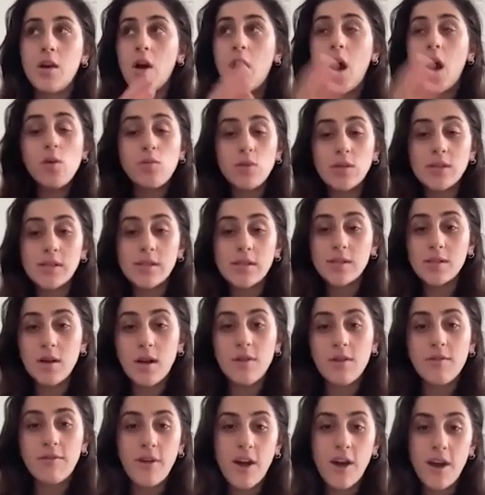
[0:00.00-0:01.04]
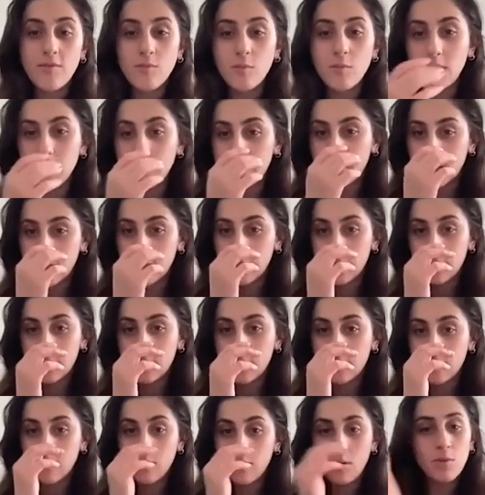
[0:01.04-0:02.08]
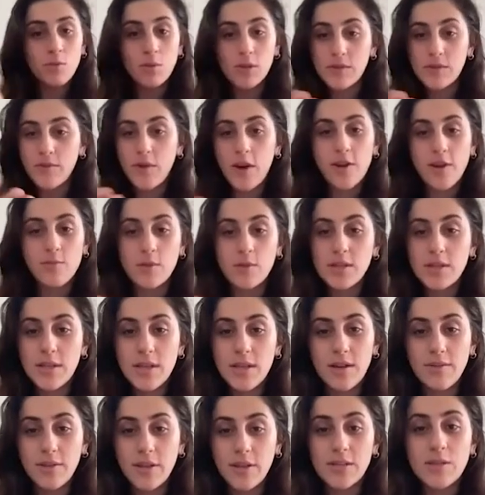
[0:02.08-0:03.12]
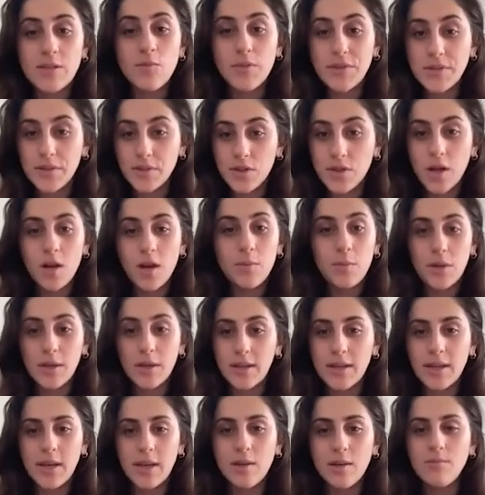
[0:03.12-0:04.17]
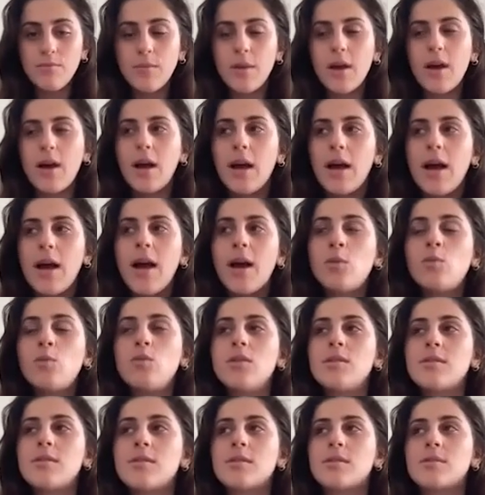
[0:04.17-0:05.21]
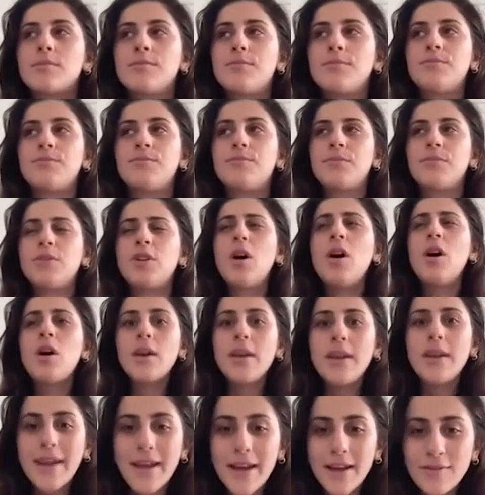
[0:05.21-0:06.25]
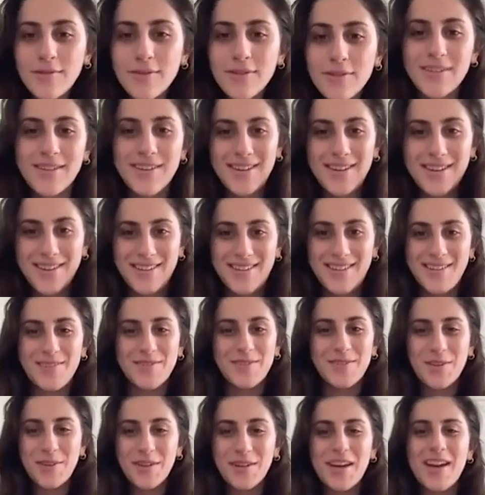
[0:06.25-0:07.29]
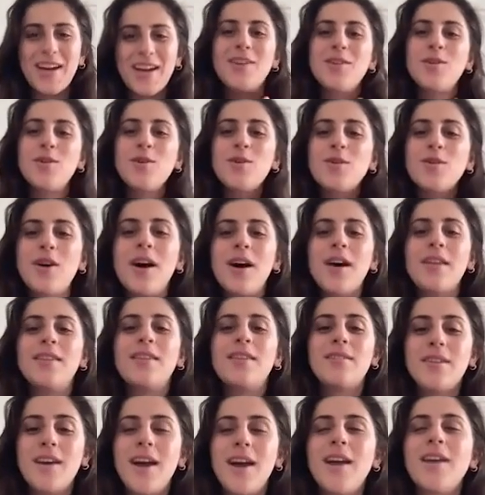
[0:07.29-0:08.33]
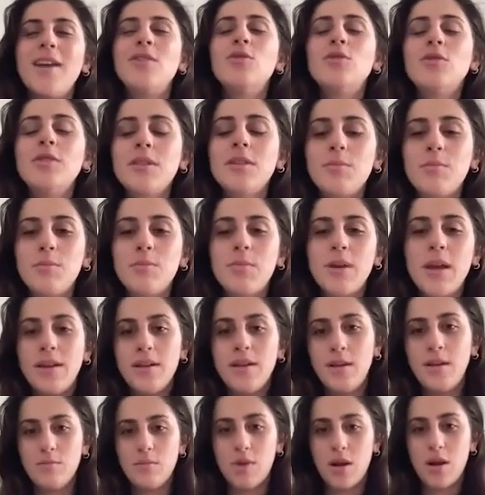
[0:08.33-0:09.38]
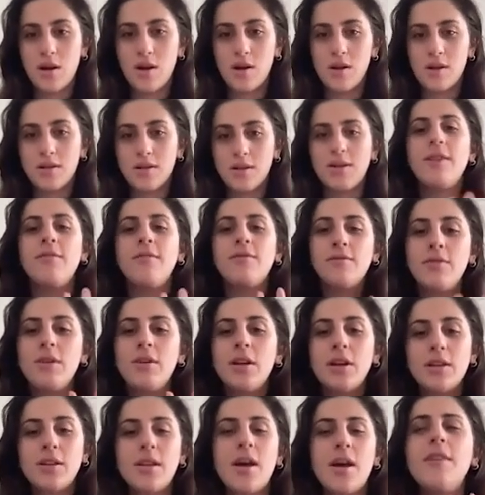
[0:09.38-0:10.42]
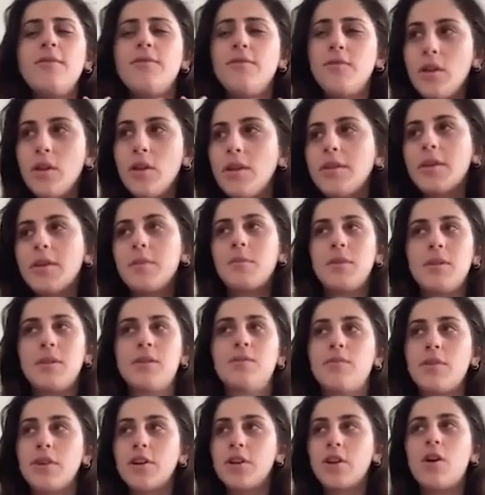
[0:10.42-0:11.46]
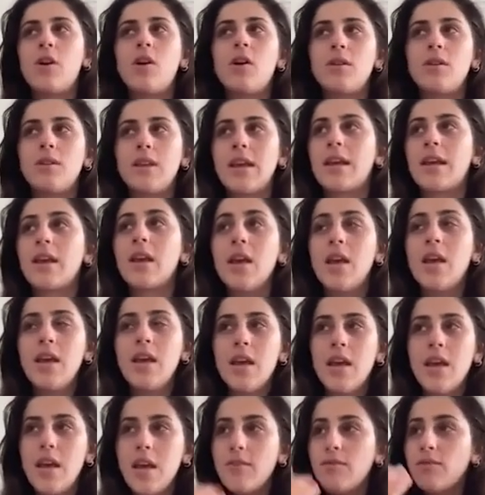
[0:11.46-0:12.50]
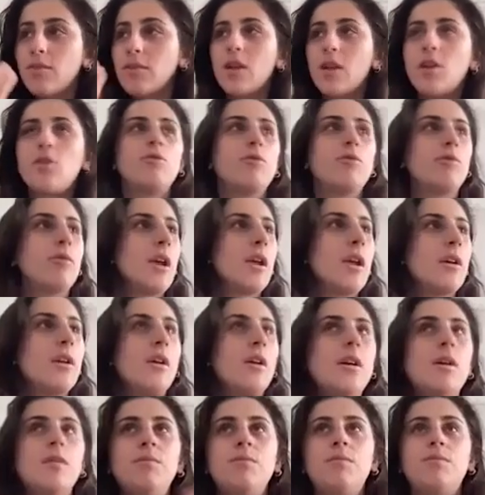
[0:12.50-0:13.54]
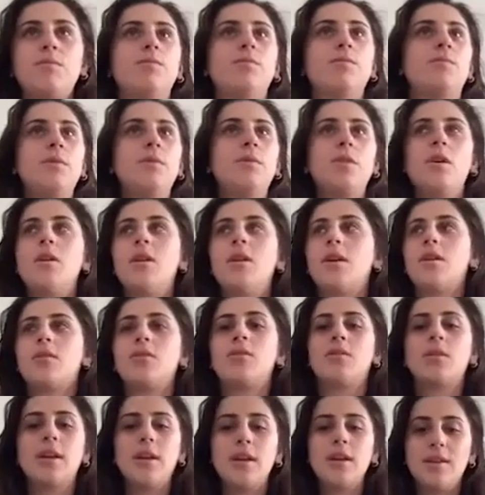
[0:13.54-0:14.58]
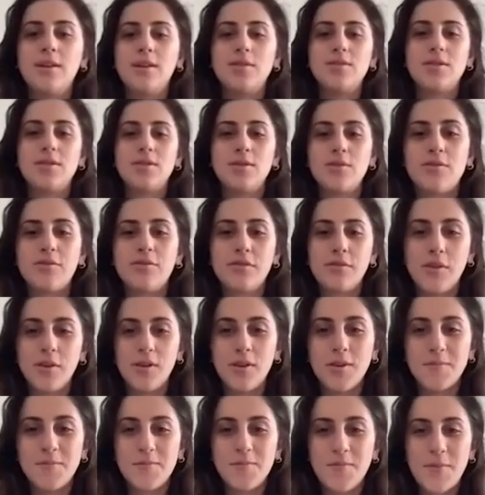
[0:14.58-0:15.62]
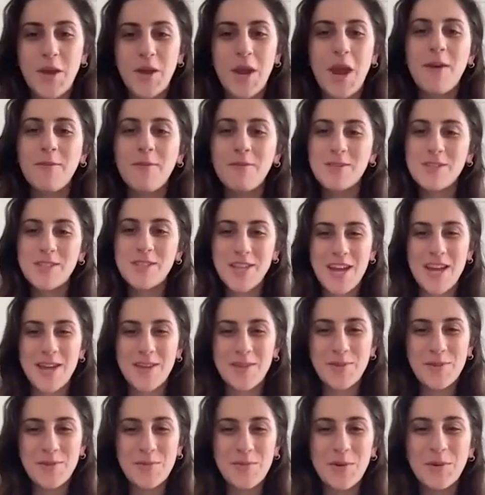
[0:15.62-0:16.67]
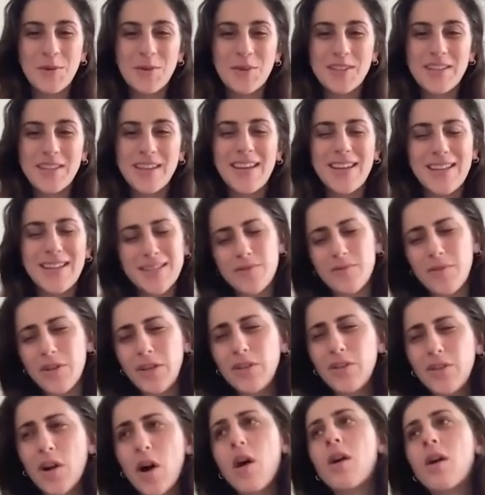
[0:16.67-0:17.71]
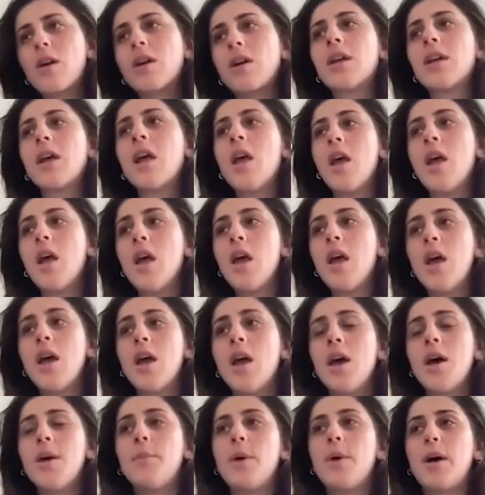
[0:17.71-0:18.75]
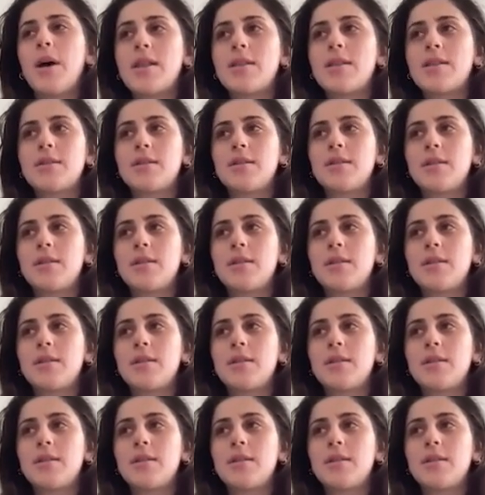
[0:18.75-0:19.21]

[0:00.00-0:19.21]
I was stuck 5 months, almost 5 months in Afghanistan when the Taliban came. I was dying every day. You know, I know the pain in my heart. I feel it. I feel them. It's very hard. Like every day you wake up, you are like, okay, there is no freedom. I have to stay at home all the day. It's very hard. But